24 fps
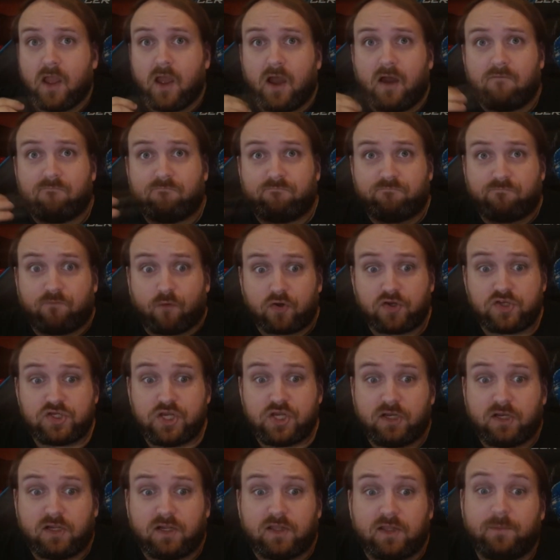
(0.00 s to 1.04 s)

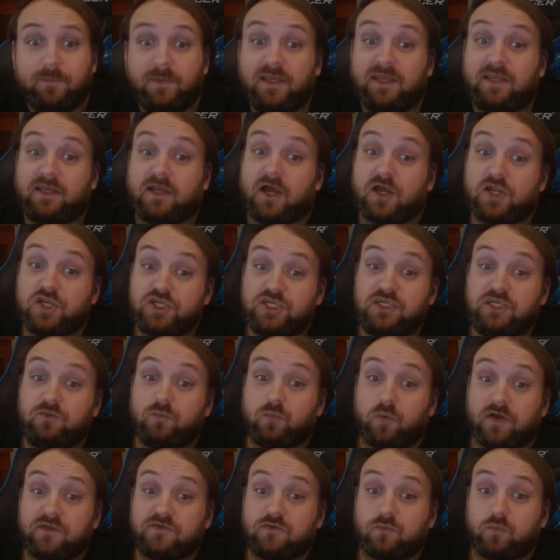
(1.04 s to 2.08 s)
Unfortunately, because she
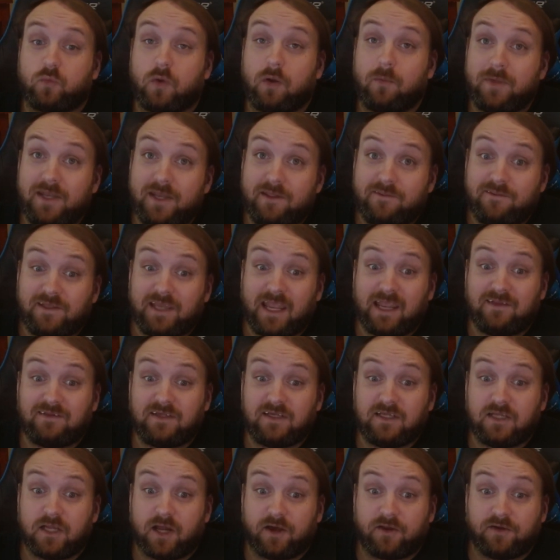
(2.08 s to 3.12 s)
was a woman in the
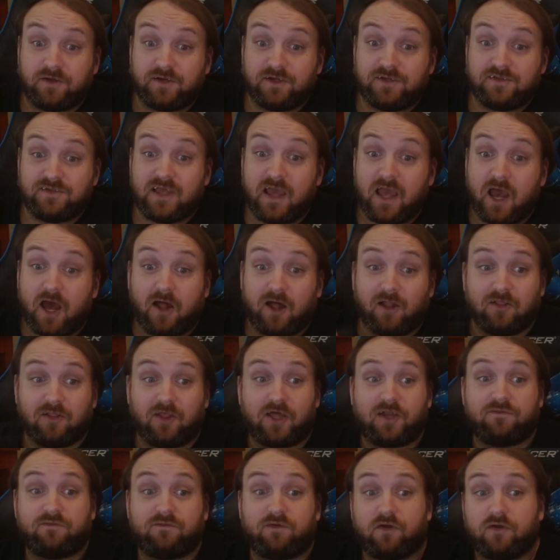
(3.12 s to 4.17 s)
1800s, a
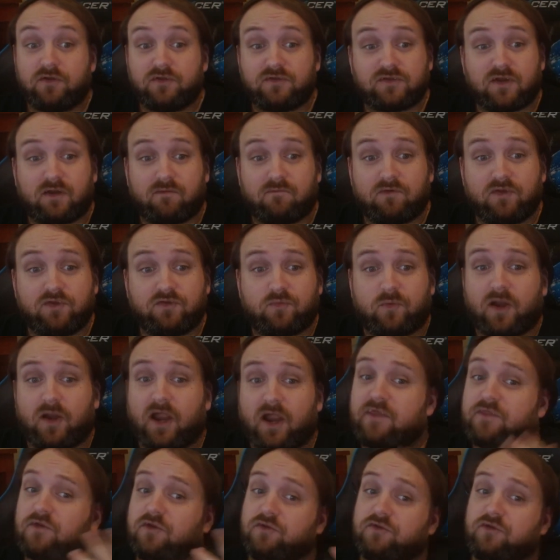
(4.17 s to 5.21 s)
lot of her discoveries were
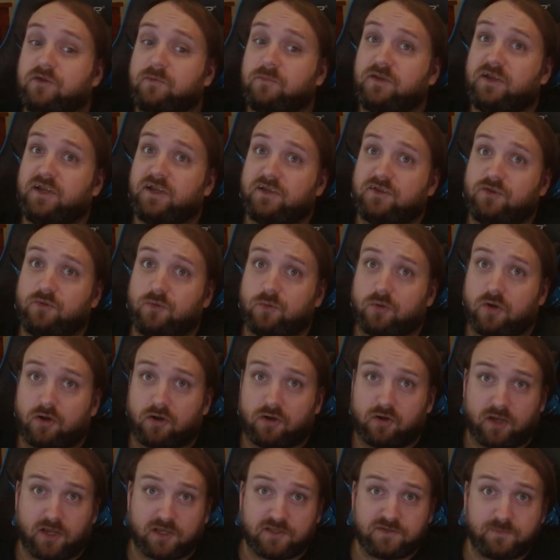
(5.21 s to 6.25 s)
either attributed to
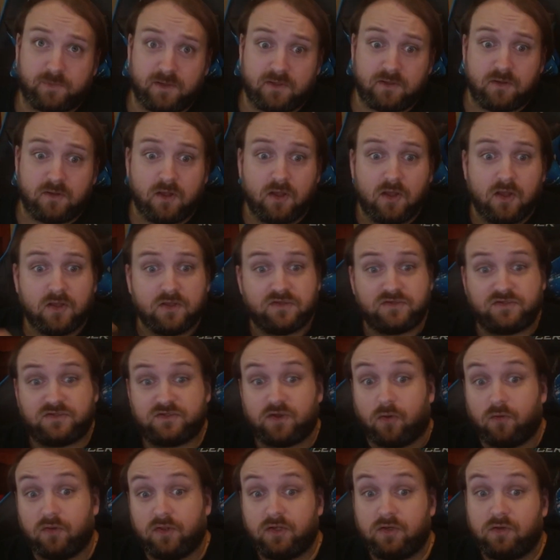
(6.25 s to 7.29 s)
her husband,
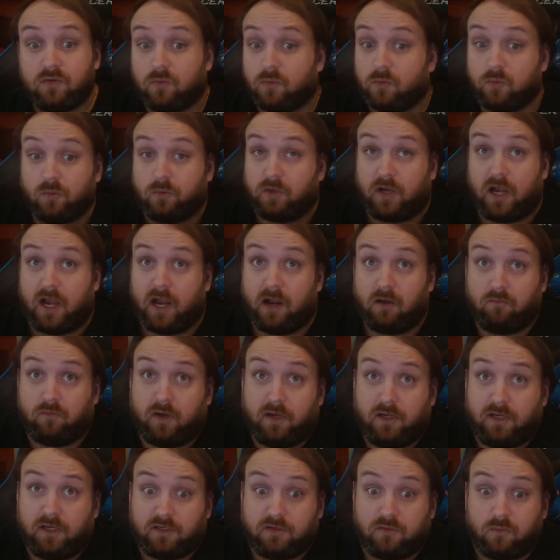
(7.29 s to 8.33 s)
stolen, or
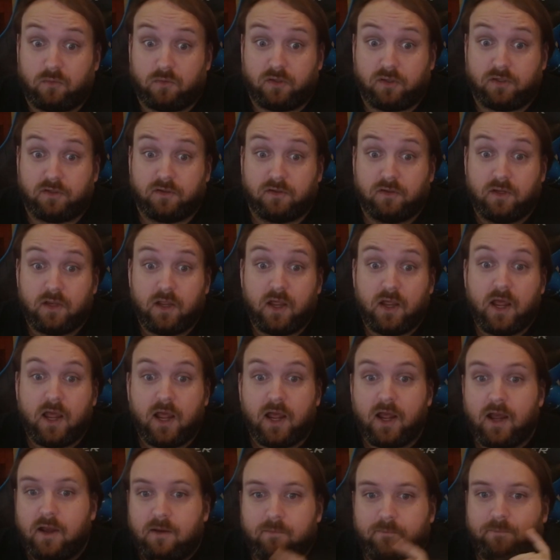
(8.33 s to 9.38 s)
outright ignored.
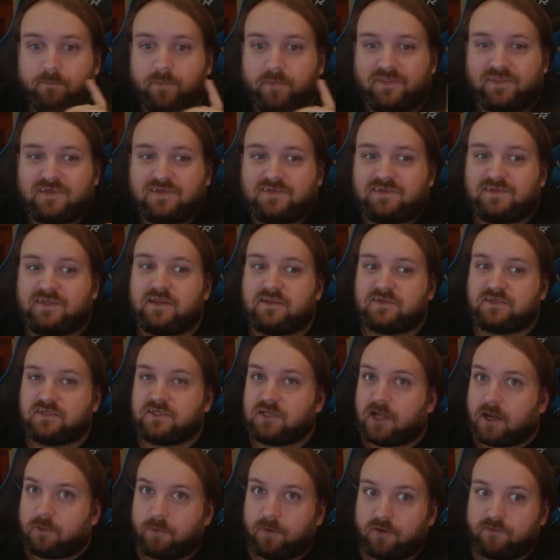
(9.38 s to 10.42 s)
But this didn't
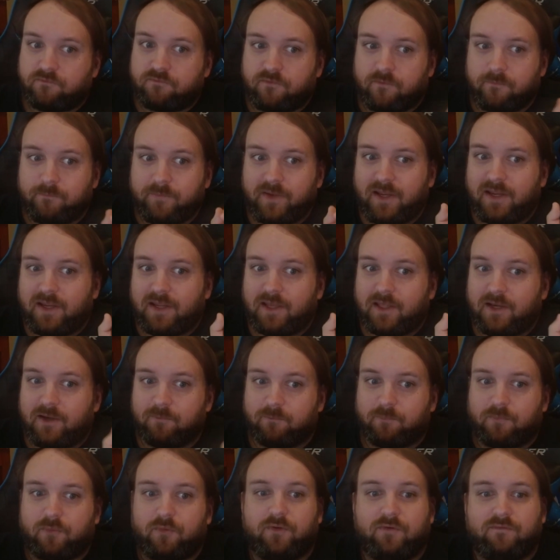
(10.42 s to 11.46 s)
stop her from being an
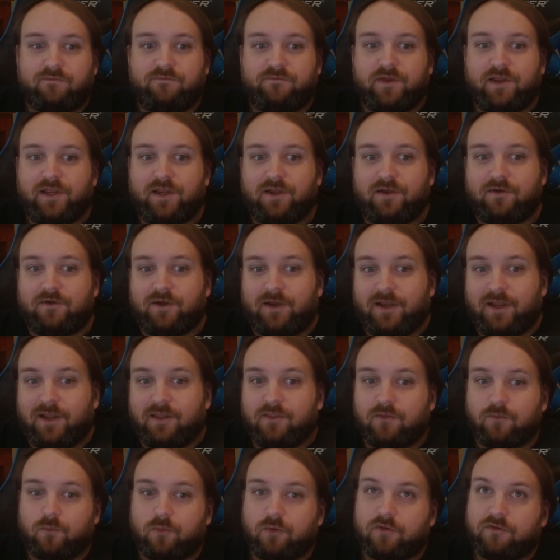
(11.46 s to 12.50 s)
important figure
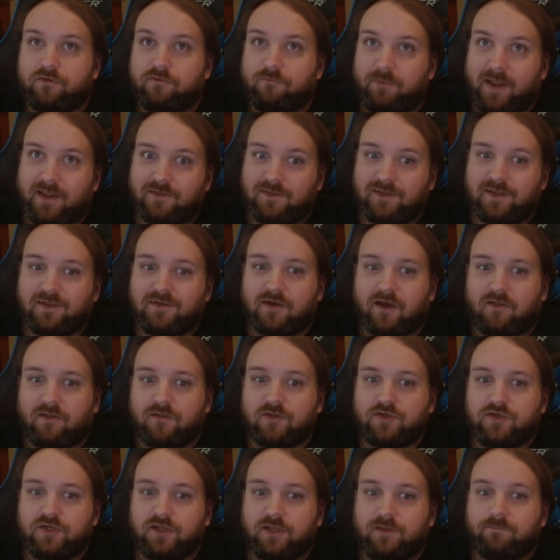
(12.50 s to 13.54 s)
in the world of
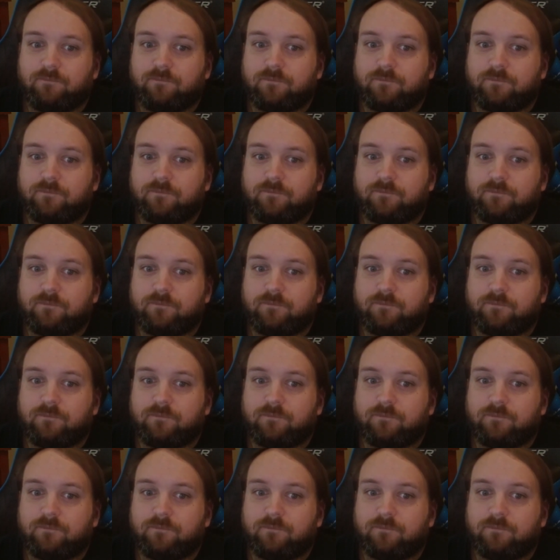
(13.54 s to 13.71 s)
paleontology,